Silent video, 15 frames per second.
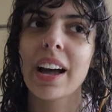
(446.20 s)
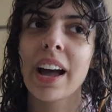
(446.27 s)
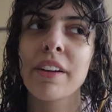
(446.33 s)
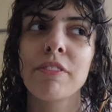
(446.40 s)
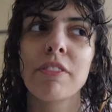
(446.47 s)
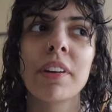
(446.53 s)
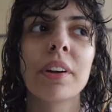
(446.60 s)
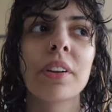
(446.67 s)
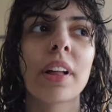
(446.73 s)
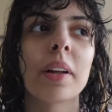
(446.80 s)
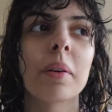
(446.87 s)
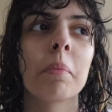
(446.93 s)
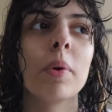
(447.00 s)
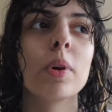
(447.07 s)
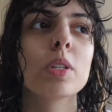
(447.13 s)
I feel
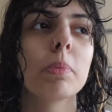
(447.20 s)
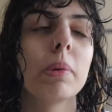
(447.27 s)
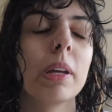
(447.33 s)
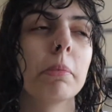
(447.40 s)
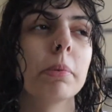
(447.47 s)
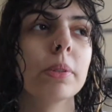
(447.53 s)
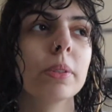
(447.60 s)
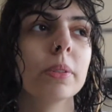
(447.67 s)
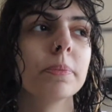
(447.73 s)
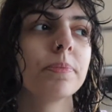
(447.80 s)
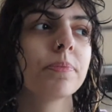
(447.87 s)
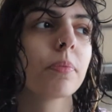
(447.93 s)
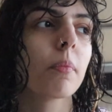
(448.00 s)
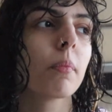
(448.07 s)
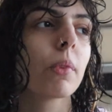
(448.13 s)
like most people
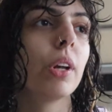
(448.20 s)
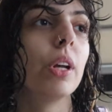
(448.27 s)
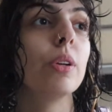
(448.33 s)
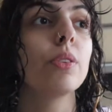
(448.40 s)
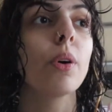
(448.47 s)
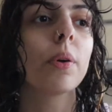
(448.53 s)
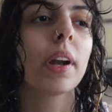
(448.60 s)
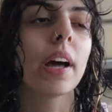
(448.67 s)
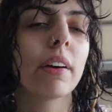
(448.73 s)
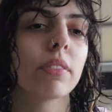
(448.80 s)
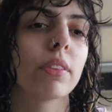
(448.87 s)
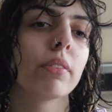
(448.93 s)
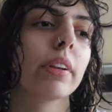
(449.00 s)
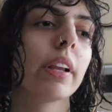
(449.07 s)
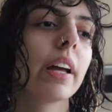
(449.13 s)
who don't have
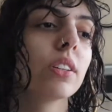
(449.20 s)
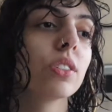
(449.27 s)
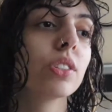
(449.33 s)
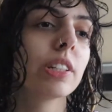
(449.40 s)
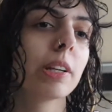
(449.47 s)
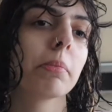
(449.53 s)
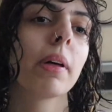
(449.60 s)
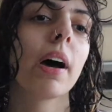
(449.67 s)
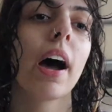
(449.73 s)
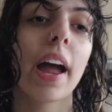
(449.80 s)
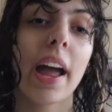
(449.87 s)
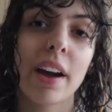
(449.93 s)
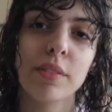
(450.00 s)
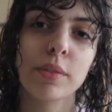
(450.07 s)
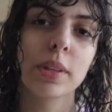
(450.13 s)
the relationship that I
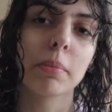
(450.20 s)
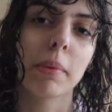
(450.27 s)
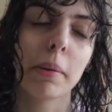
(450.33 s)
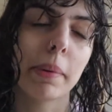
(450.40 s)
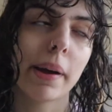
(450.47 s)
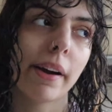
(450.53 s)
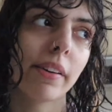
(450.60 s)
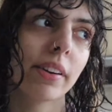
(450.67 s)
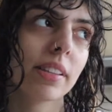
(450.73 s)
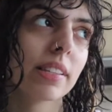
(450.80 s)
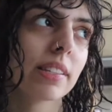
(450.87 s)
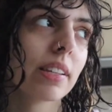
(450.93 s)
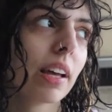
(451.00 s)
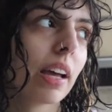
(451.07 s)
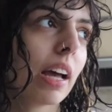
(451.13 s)
have with my
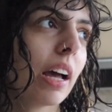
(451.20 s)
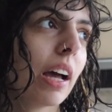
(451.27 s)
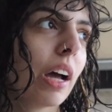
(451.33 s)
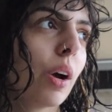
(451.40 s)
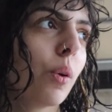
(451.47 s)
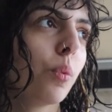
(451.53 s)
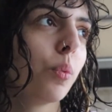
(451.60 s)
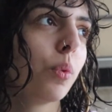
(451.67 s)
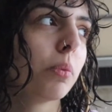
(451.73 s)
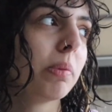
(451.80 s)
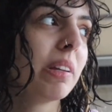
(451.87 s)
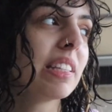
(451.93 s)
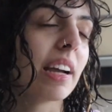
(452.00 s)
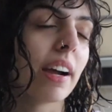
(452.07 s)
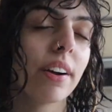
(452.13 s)
parents would
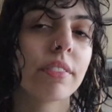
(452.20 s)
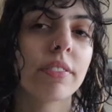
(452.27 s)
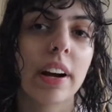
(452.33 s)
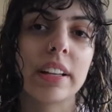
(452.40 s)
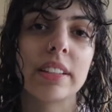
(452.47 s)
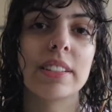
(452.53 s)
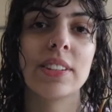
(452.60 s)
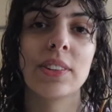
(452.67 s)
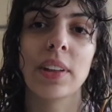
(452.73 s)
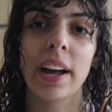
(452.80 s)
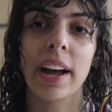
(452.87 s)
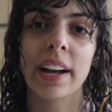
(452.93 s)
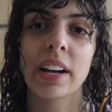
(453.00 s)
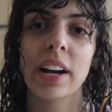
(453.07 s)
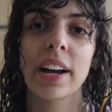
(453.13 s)
be terrified to do
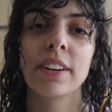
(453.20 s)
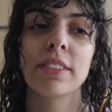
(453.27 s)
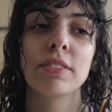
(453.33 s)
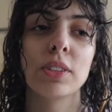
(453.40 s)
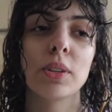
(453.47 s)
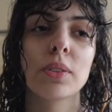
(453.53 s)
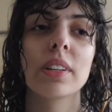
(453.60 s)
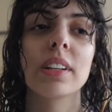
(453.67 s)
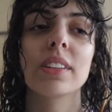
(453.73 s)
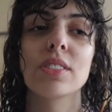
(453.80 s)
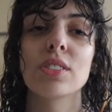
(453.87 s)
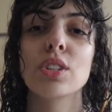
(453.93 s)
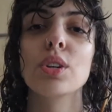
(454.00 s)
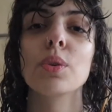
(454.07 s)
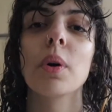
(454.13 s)
that and kind of do things
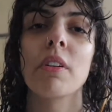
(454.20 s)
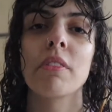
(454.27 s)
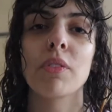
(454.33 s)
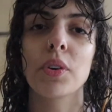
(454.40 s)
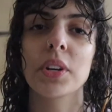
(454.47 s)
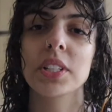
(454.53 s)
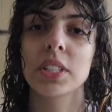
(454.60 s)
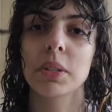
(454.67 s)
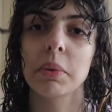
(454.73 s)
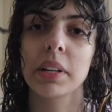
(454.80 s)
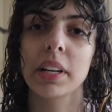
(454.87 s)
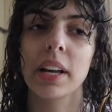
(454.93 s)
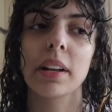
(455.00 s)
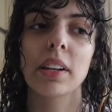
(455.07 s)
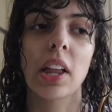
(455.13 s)
to avoid
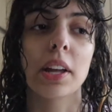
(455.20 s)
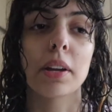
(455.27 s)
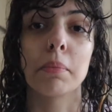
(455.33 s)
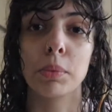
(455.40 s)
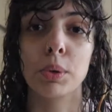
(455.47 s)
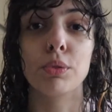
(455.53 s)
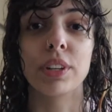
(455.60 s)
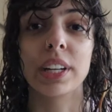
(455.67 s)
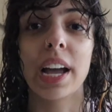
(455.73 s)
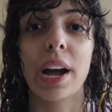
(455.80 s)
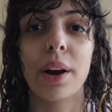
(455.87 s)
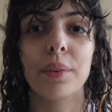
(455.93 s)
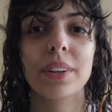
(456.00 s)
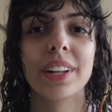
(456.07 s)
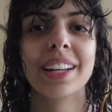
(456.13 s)
doing it, like moving
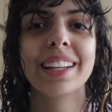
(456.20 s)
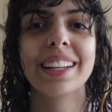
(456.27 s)
out.